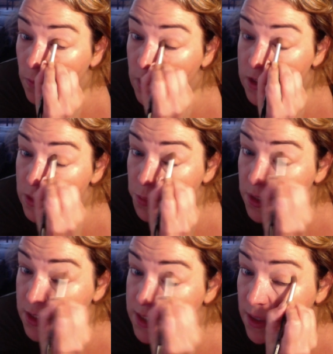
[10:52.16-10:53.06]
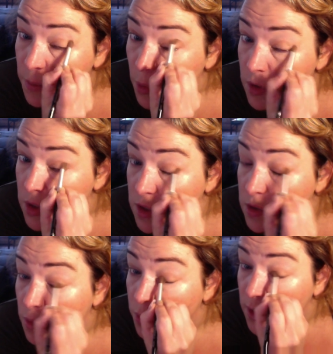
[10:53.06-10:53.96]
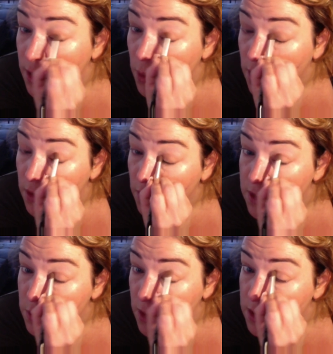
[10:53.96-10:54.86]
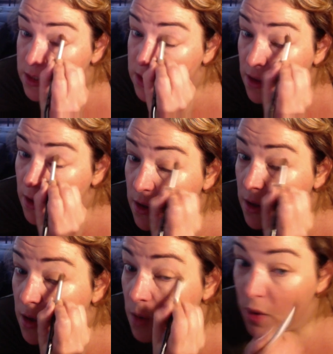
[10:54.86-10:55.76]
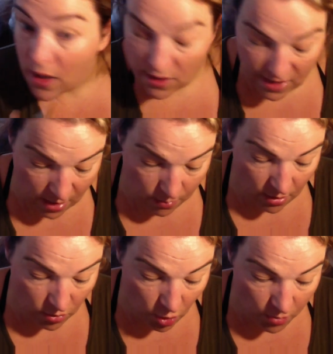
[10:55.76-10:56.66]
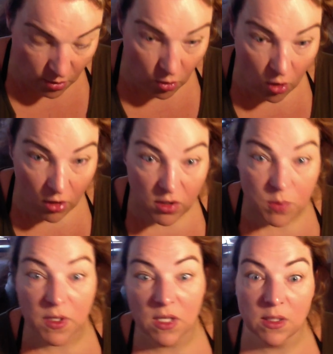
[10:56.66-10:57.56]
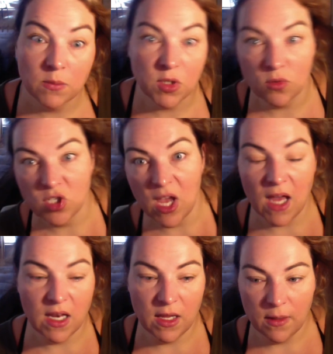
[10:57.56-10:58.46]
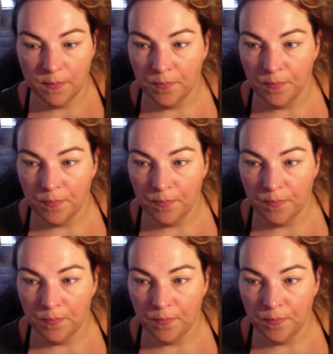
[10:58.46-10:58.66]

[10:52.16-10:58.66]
This is pretty simple. You can do it pretty quick. The reason why it's probably taking me a little bit longer is because I'm so chatty.